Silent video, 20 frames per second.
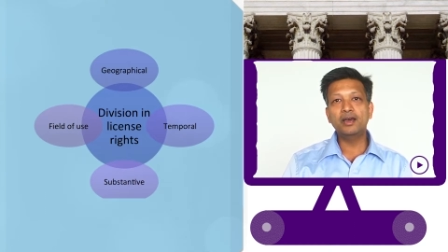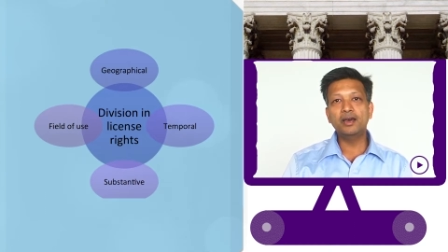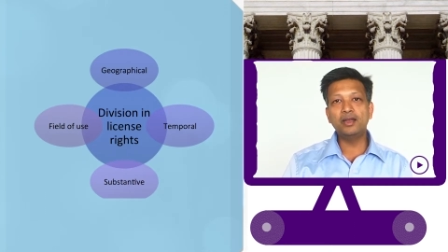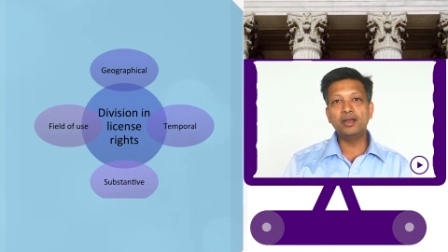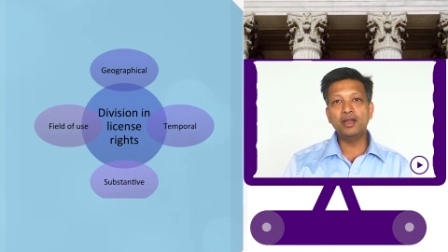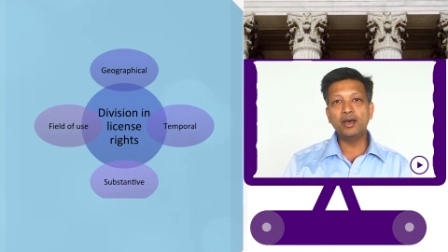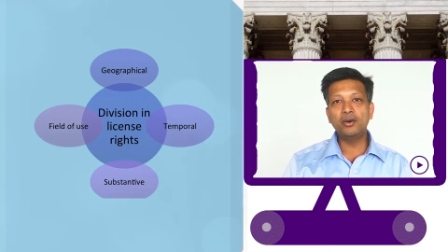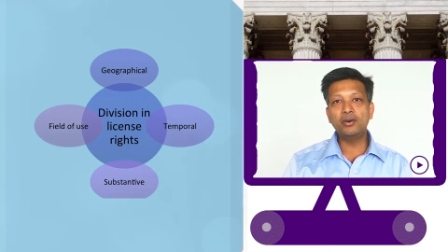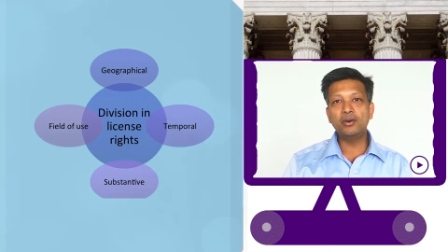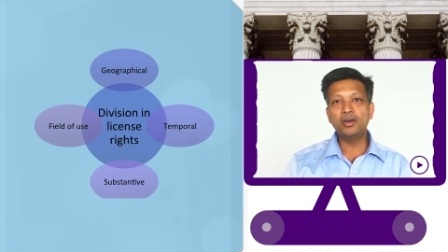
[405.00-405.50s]

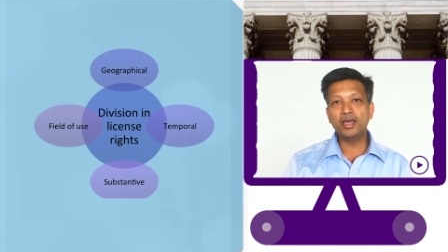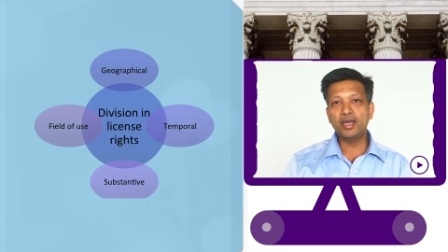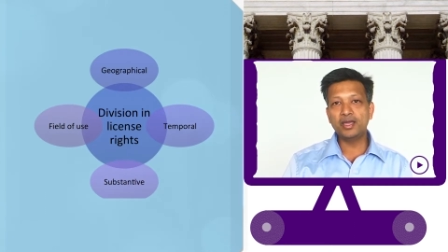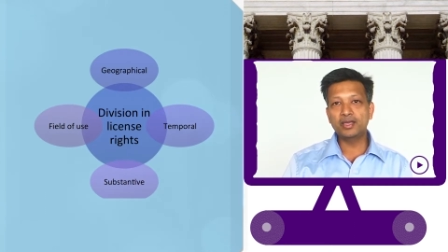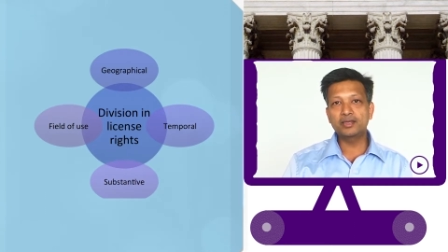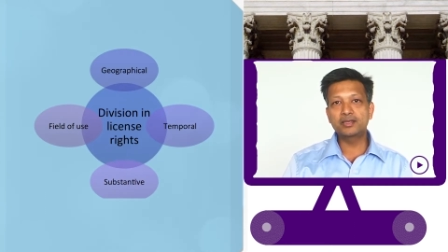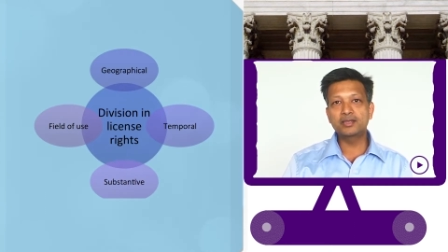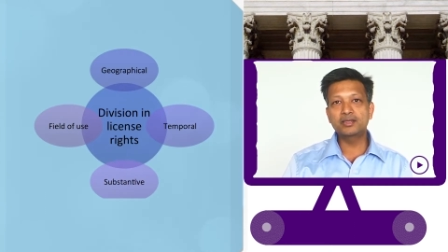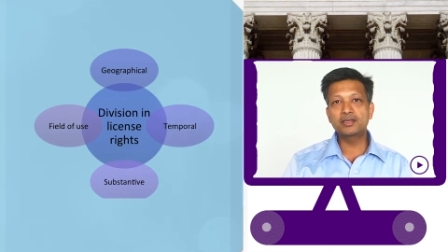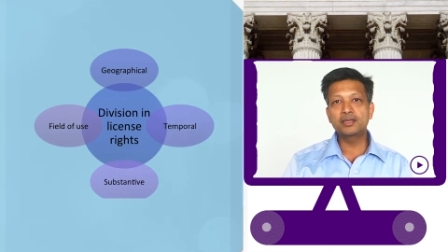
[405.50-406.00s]
allow
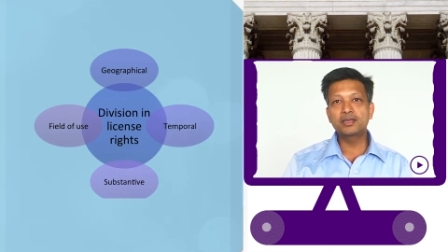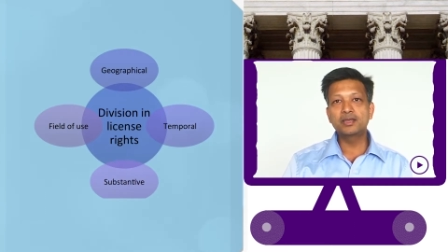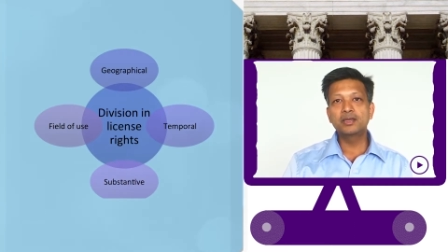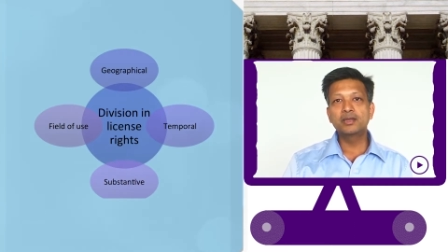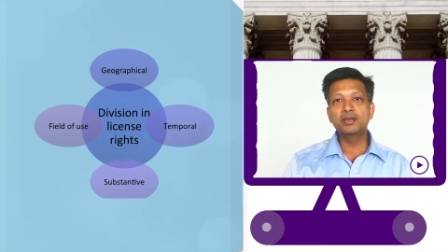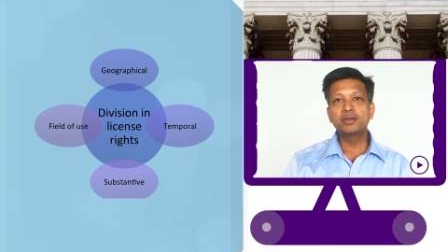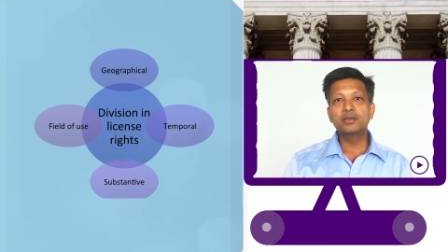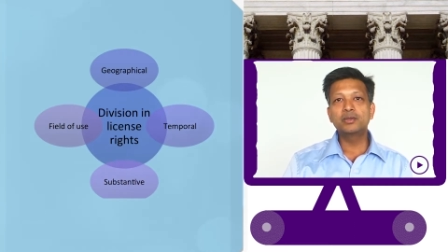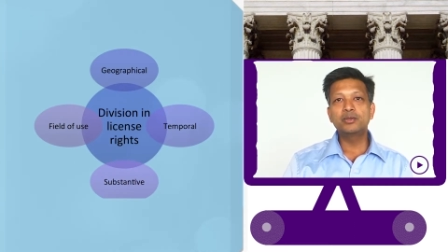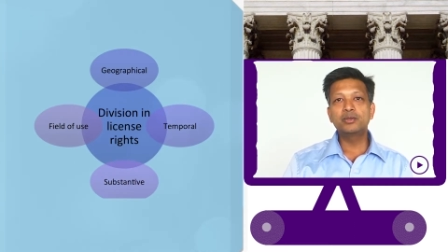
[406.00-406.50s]
X
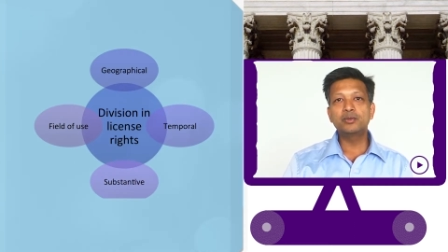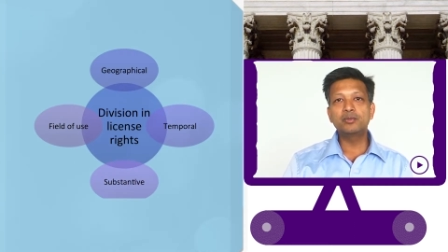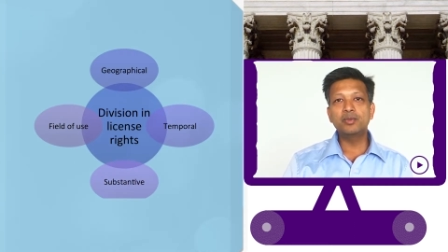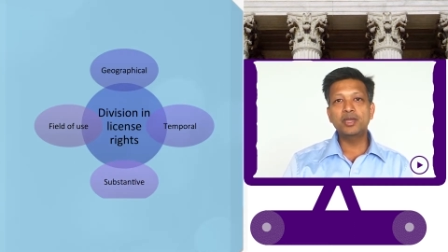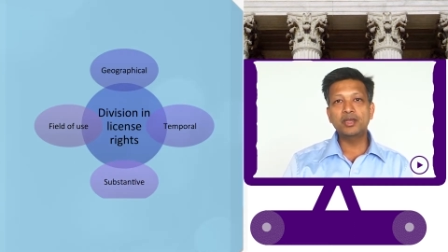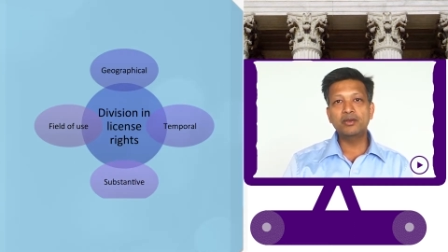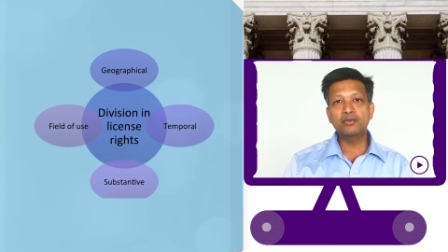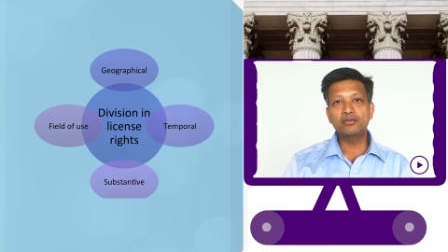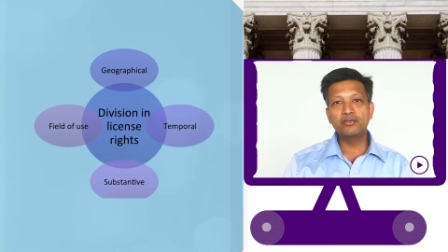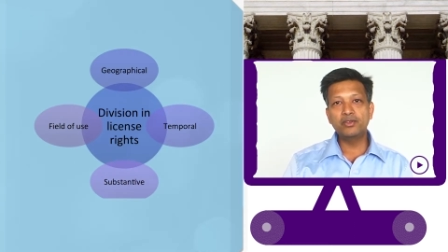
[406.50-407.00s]
to
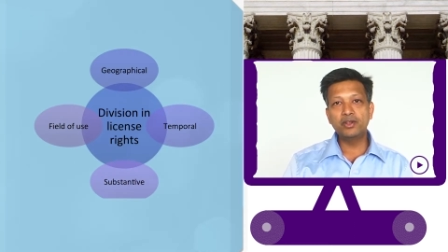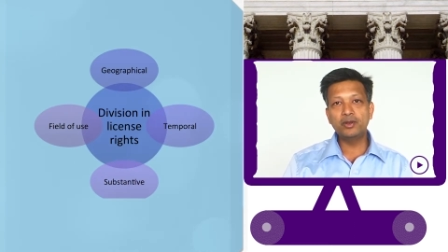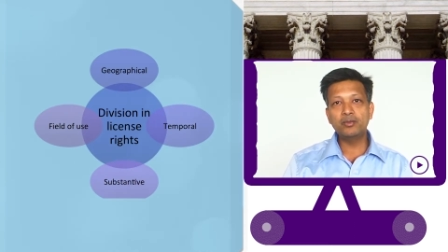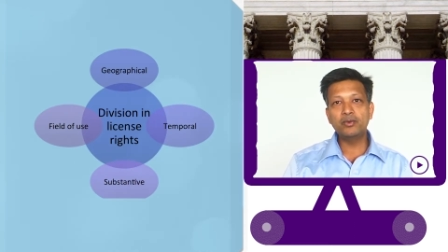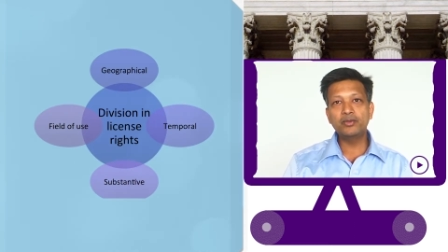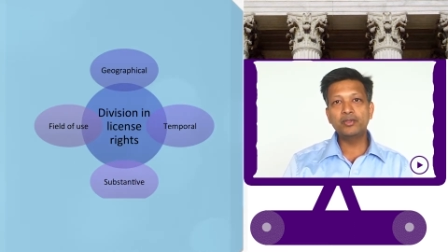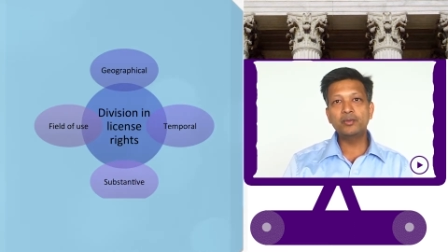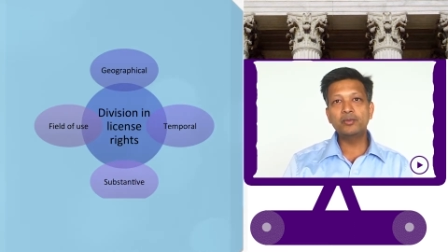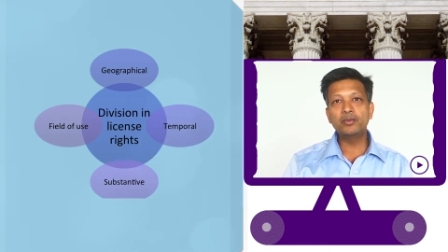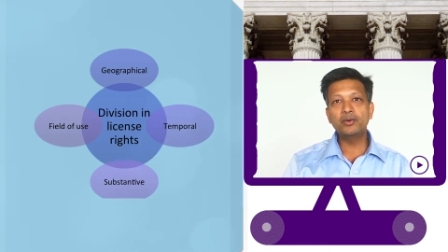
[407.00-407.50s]
make a
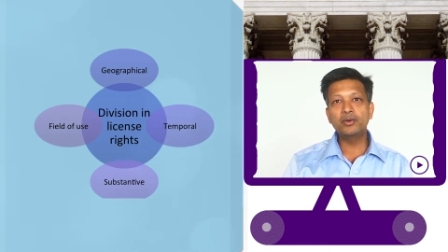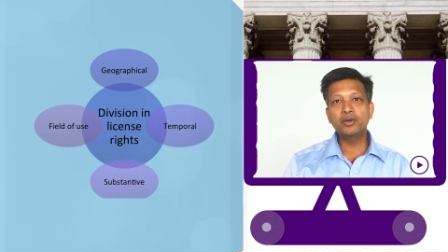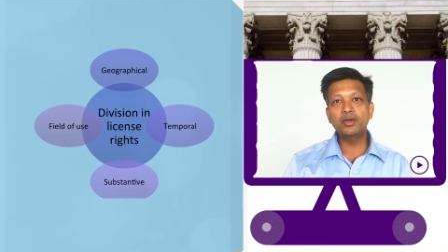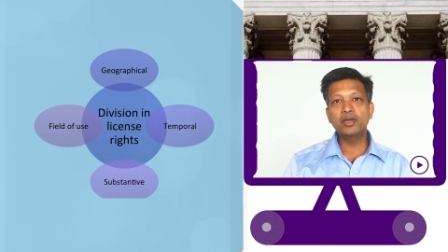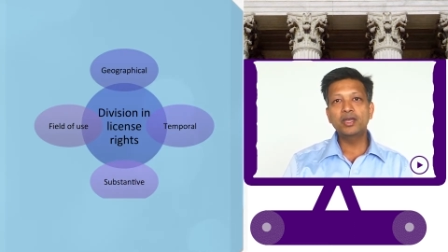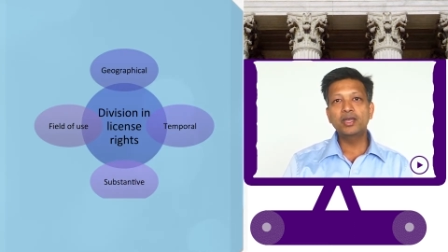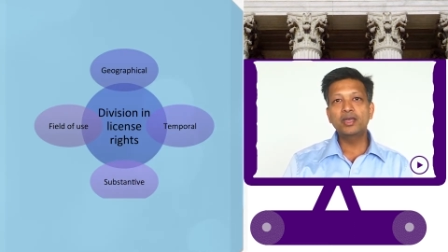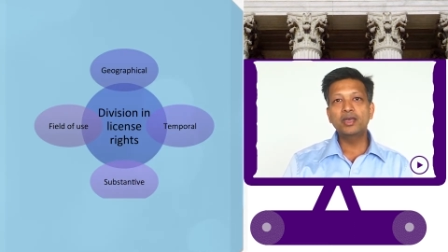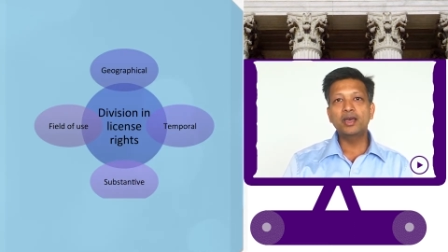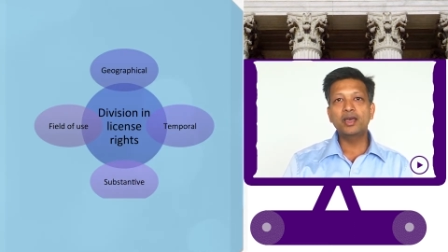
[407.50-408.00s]
film on the book,